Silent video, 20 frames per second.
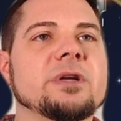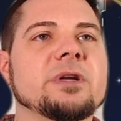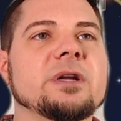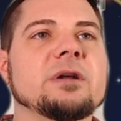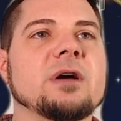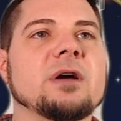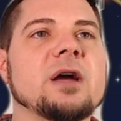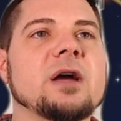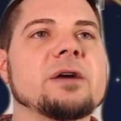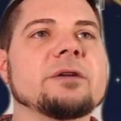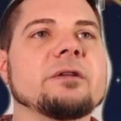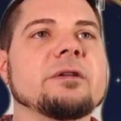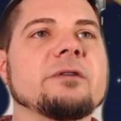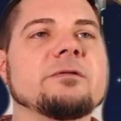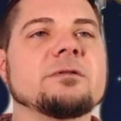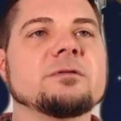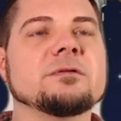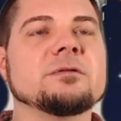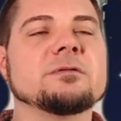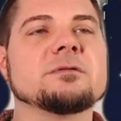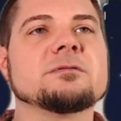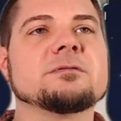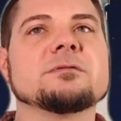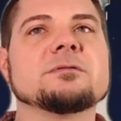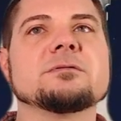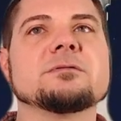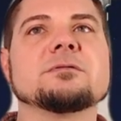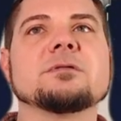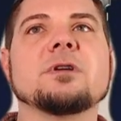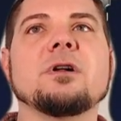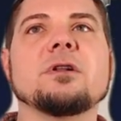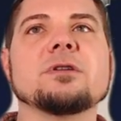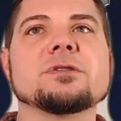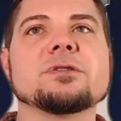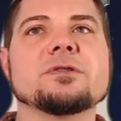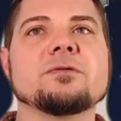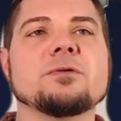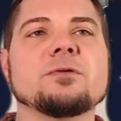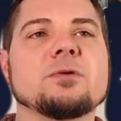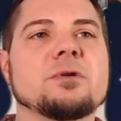a higher level College
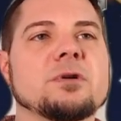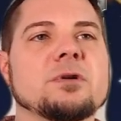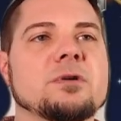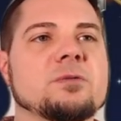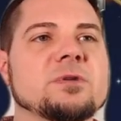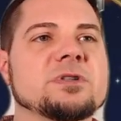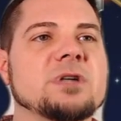of Order, which I